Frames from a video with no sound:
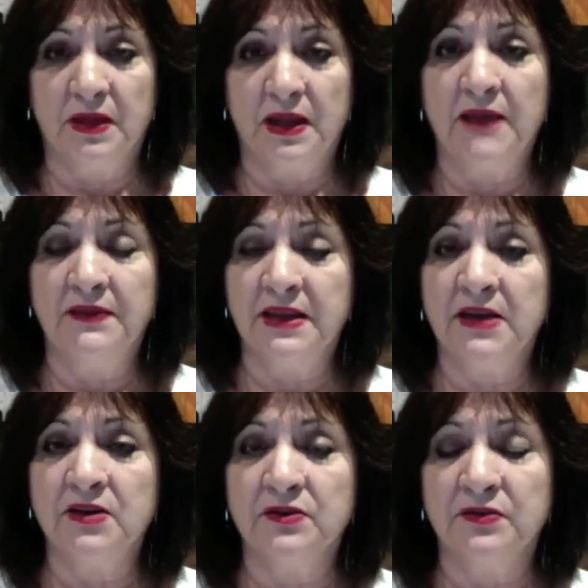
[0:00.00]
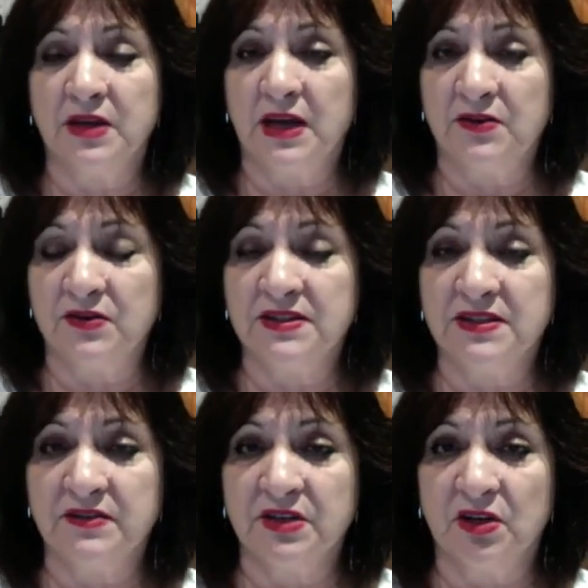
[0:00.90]
at the end of the
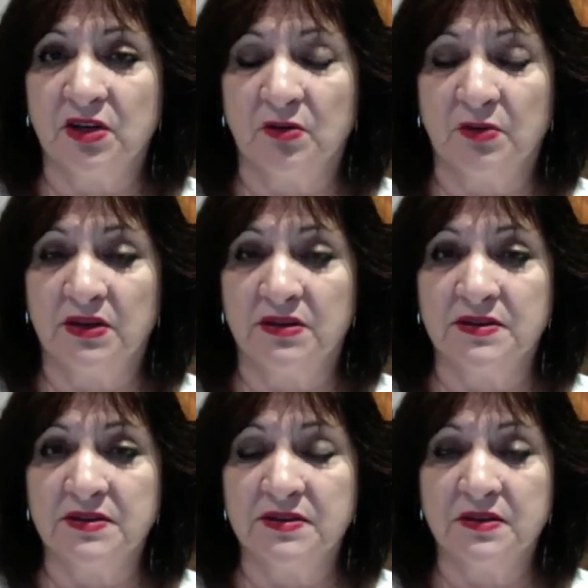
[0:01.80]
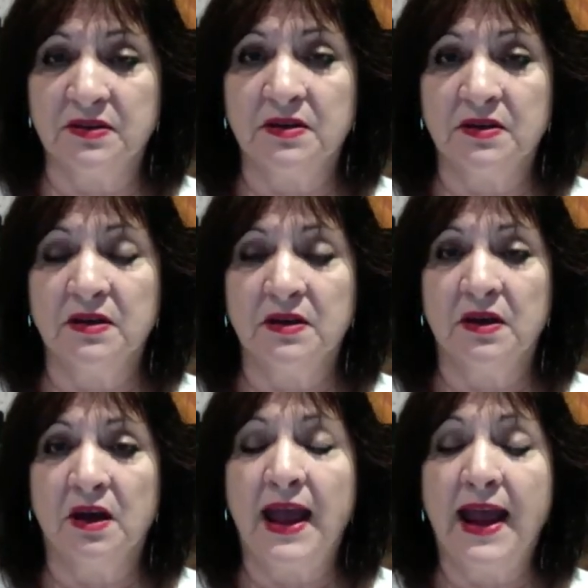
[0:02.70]
170 kilometres,
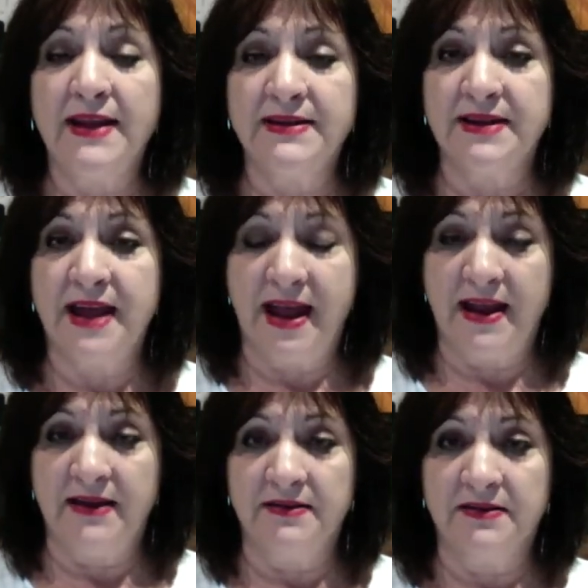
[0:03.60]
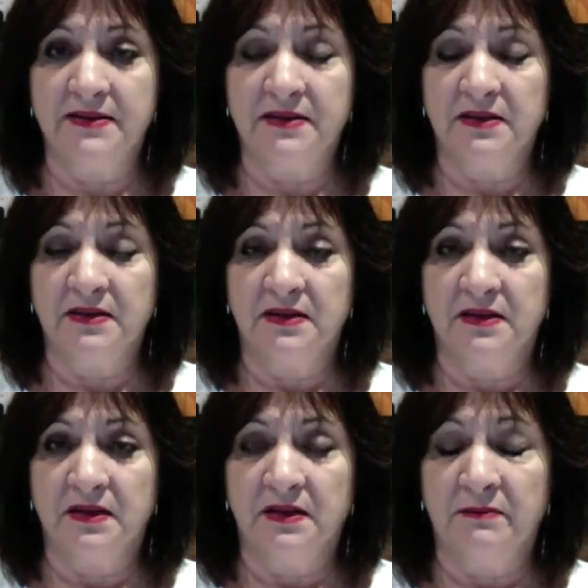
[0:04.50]
hand in hand,
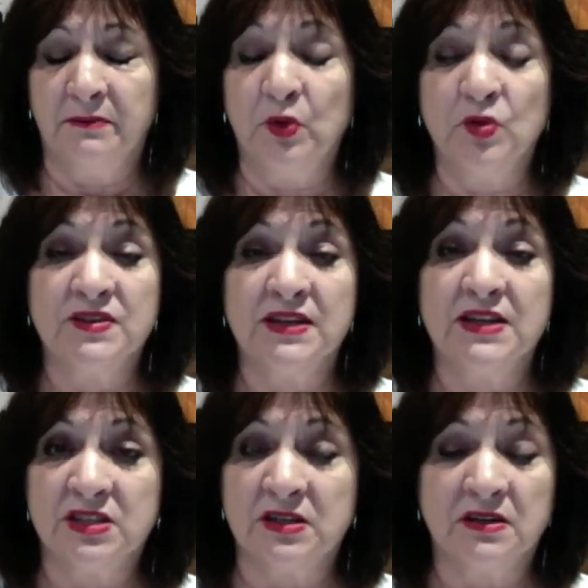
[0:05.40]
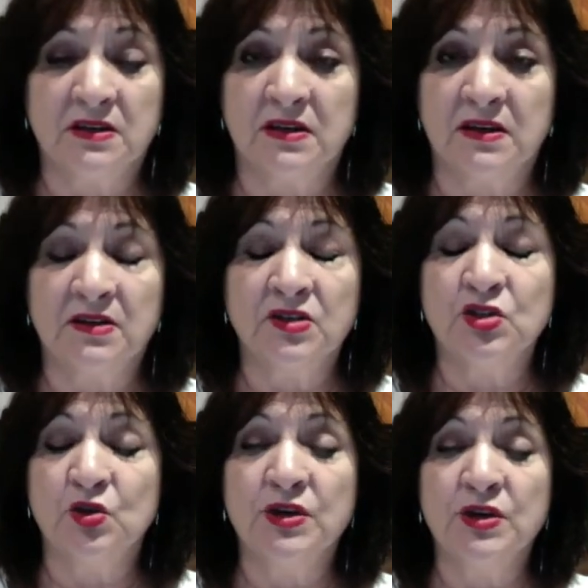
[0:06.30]
brought such a
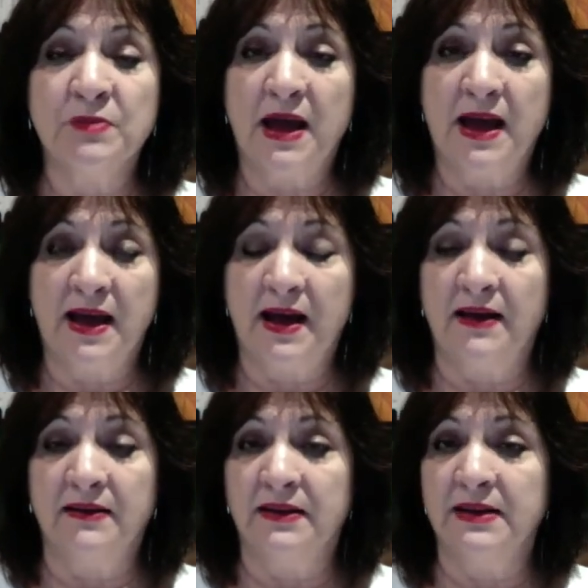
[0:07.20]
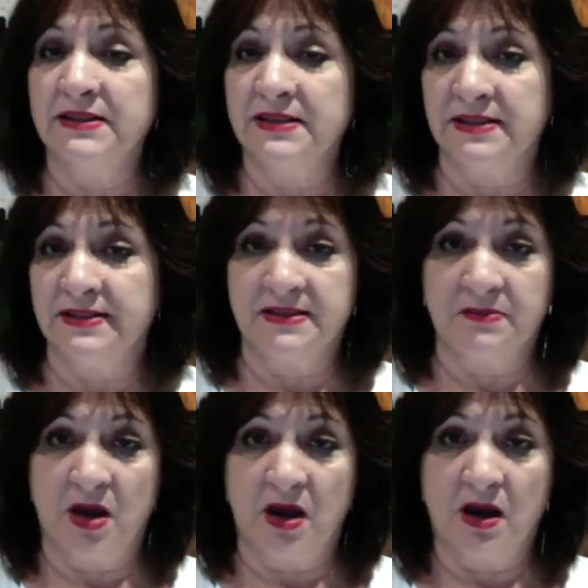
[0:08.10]
joy to my heart and tears to
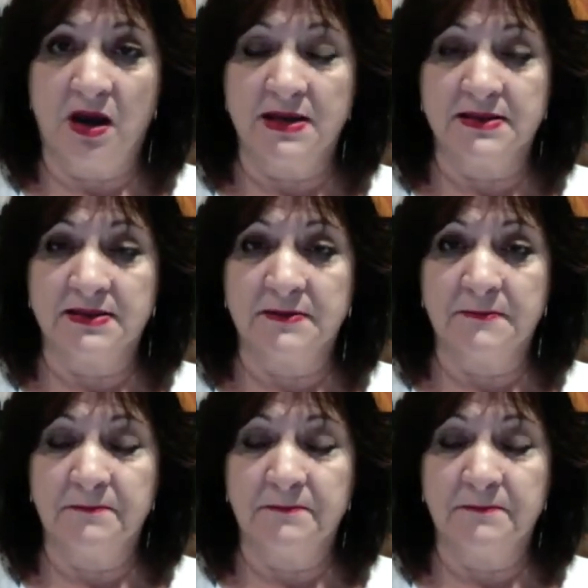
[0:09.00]
my eyes.